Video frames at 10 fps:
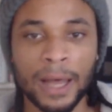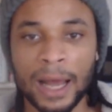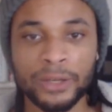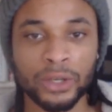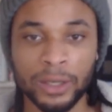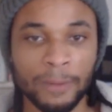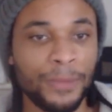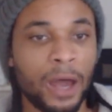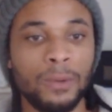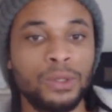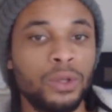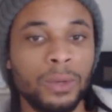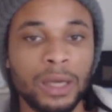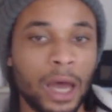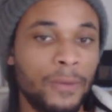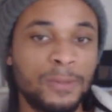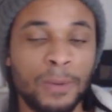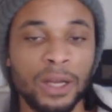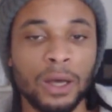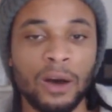But actually, I was
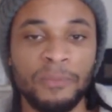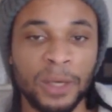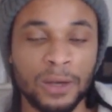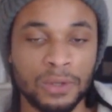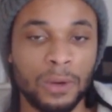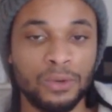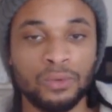putting it off because I